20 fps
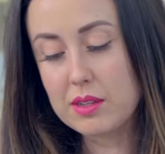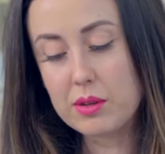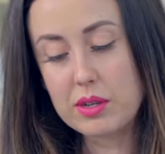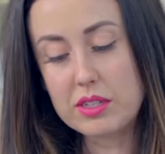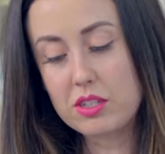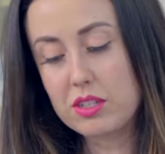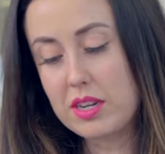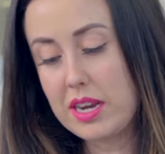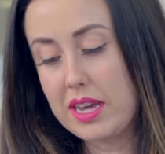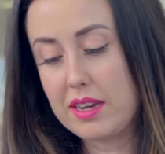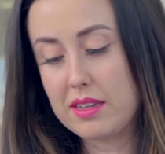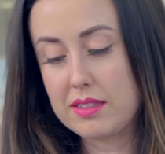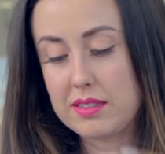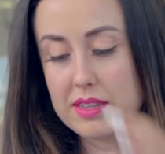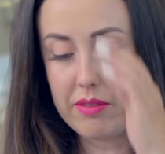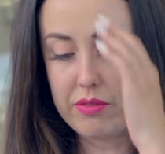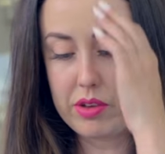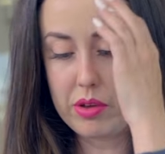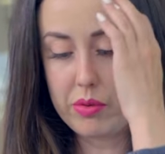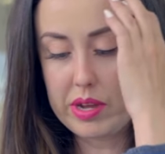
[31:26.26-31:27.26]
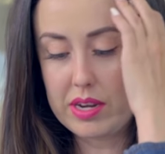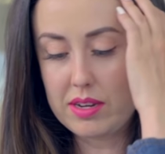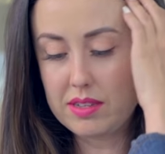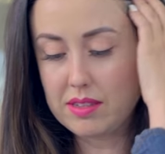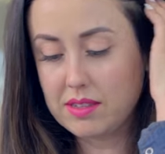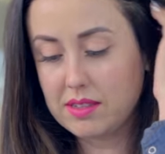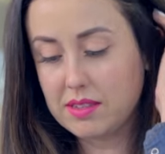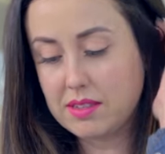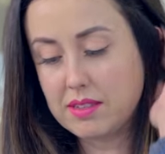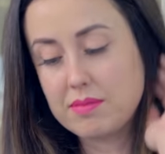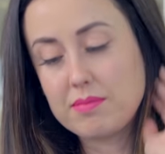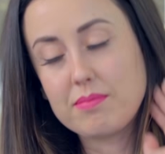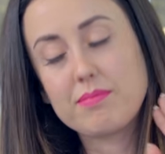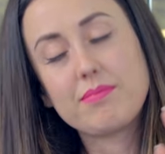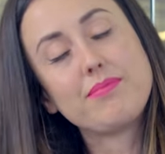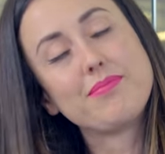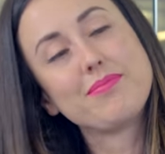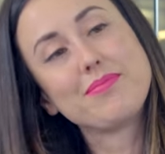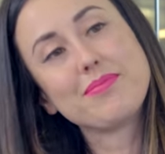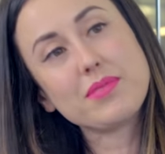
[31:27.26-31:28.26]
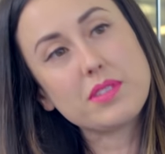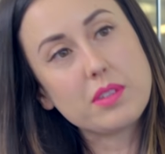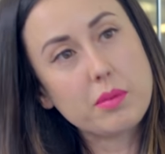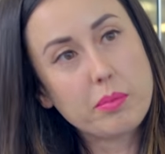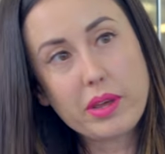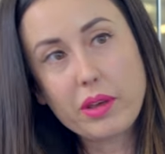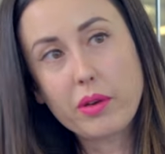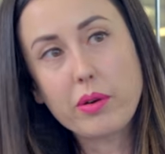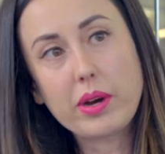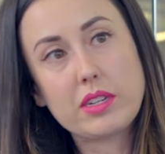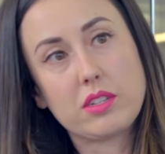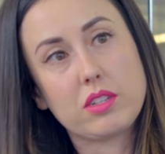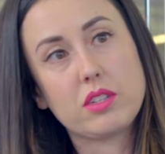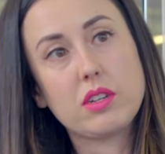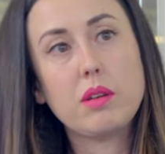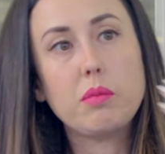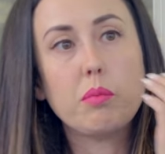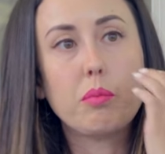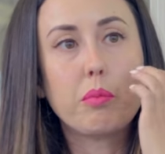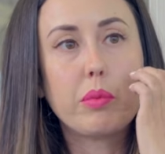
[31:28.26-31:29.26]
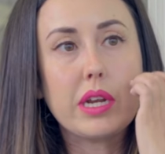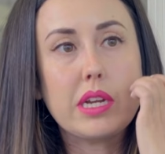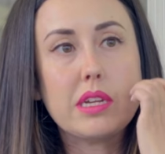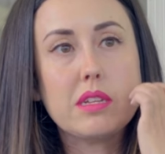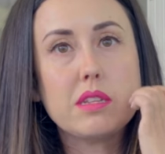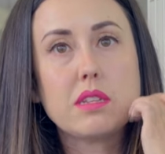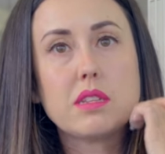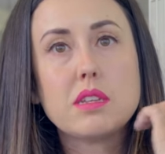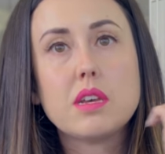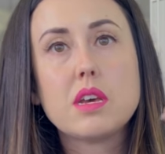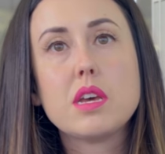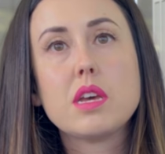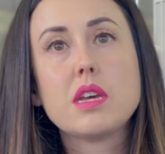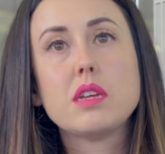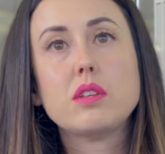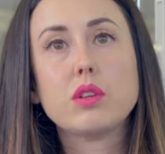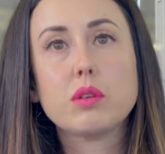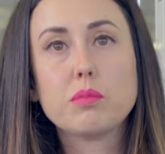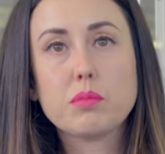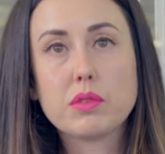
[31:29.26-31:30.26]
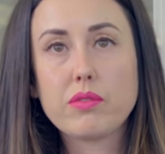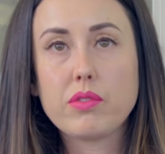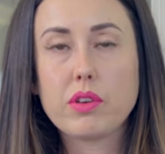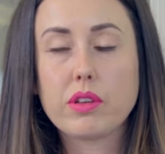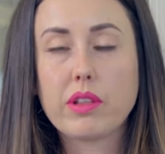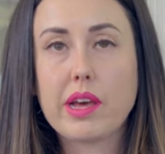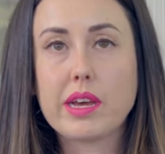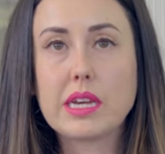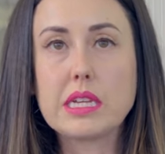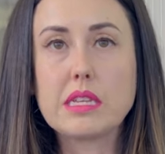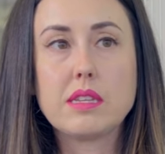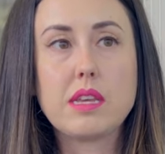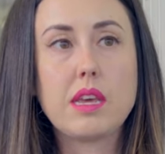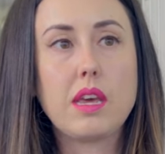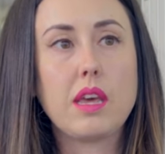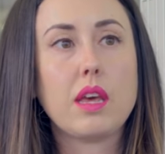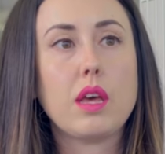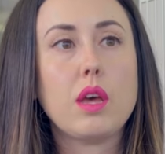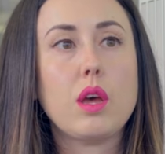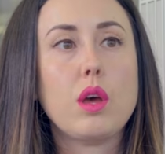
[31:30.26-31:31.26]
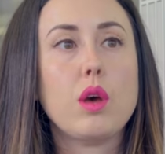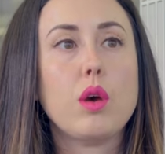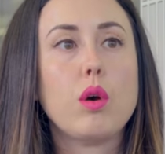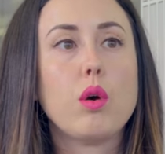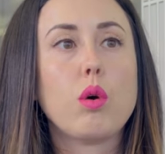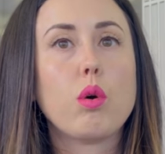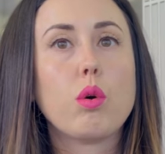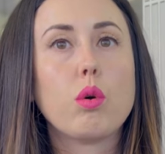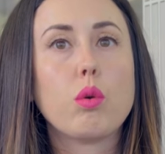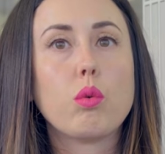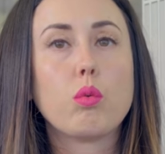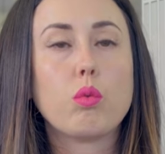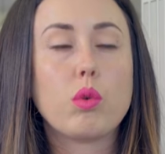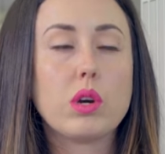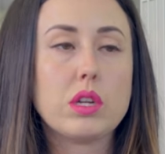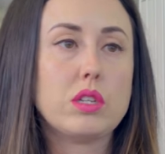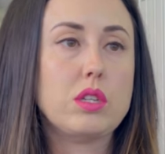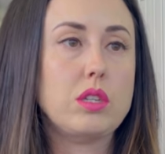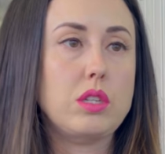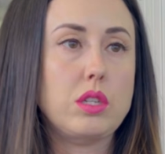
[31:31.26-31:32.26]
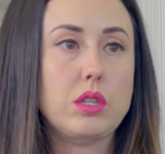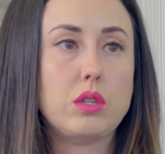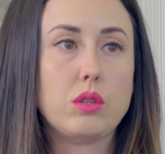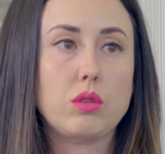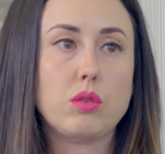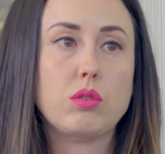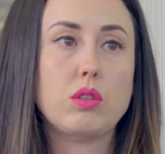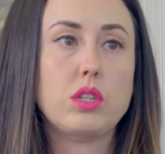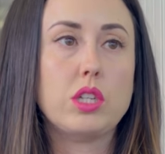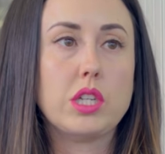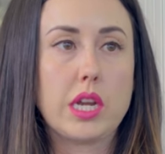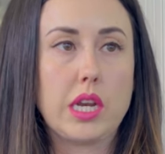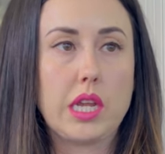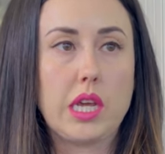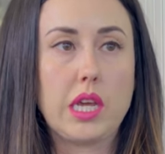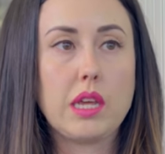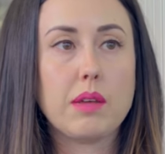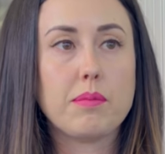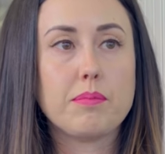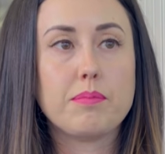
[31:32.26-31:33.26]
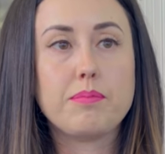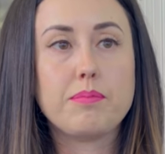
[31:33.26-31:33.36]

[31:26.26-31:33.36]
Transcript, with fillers: a question I ask everyone. It's big question, but it's in terms of your legacy, what do you, Jenny,